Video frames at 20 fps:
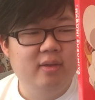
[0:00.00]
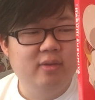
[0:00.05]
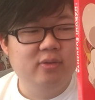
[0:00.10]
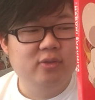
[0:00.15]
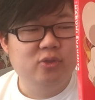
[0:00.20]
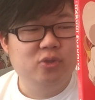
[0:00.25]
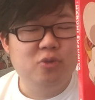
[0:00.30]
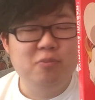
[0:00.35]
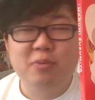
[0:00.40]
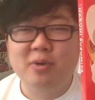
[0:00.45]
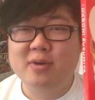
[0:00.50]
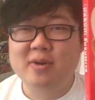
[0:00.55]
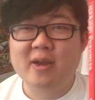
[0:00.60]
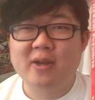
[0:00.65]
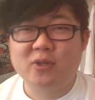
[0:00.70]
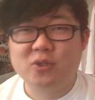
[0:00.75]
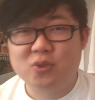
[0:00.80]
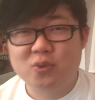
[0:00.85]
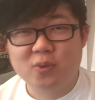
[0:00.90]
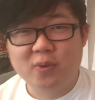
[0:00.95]

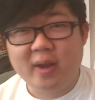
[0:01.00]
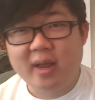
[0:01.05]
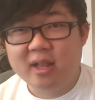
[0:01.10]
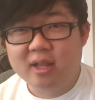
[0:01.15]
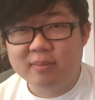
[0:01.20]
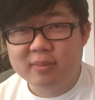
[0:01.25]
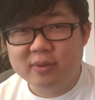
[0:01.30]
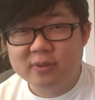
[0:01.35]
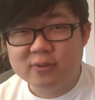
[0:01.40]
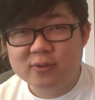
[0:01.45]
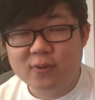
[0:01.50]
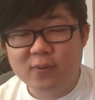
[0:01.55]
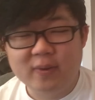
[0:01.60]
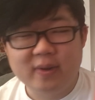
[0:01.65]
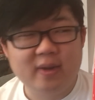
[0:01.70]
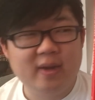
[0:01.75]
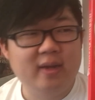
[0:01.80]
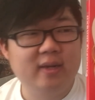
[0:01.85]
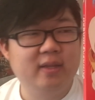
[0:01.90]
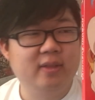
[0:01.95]
supernatural elements
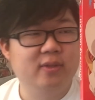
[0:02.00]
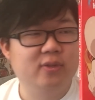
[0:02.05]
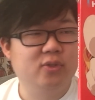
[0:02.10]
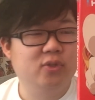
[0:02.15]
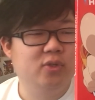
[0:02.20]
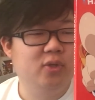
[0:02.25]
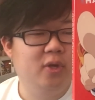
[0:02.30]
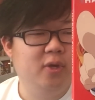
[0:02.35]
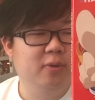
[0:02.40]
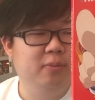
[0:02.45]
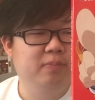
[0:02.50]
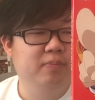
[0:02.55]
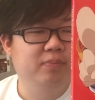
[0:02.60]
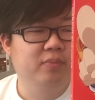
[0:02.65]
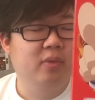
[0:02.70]
going on in the show.